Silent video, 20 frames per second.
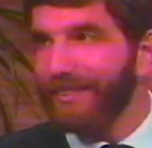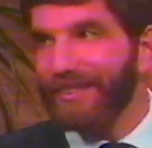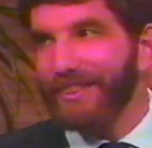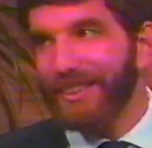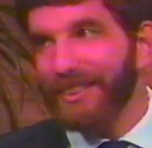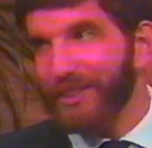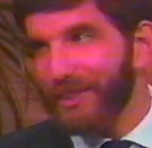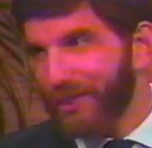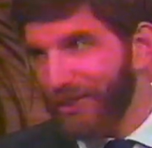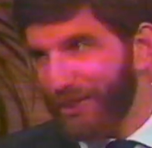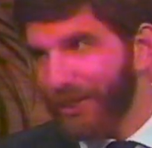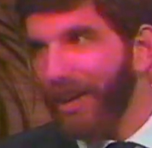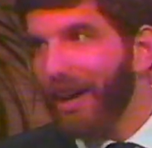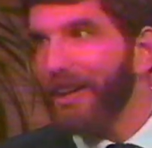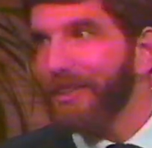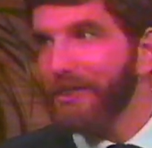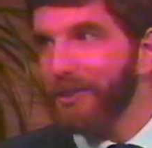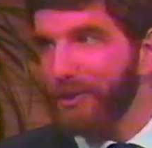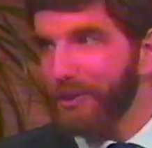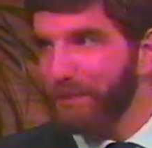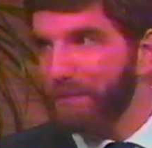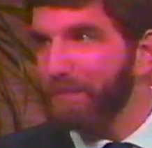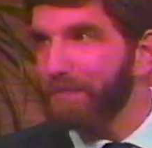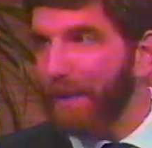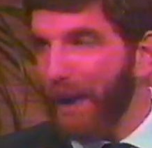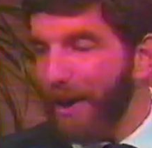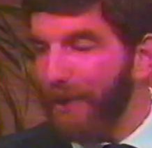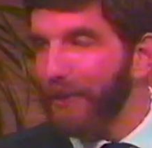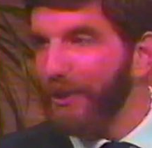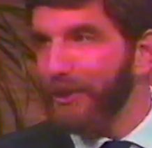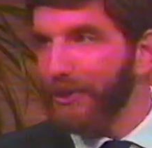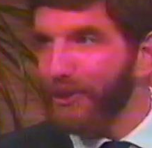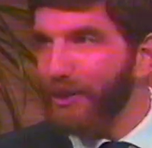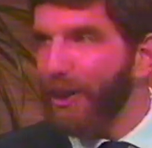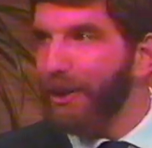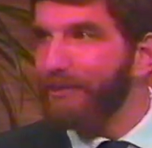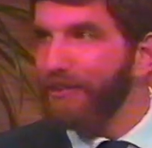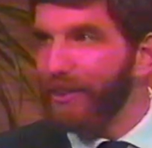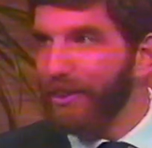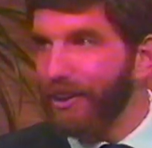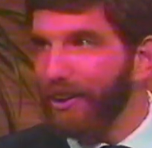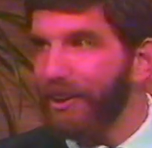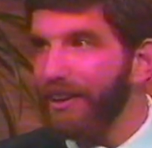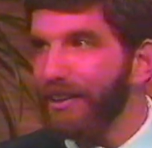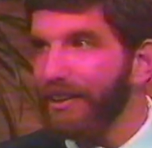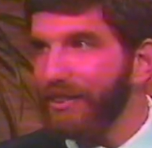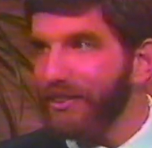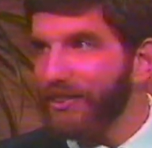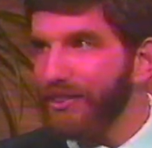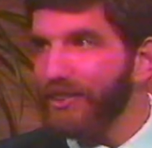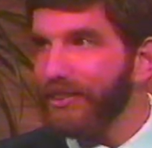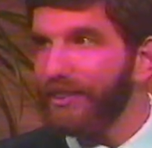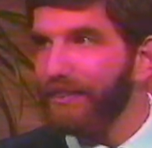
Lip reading: It's God's power to soften hearts.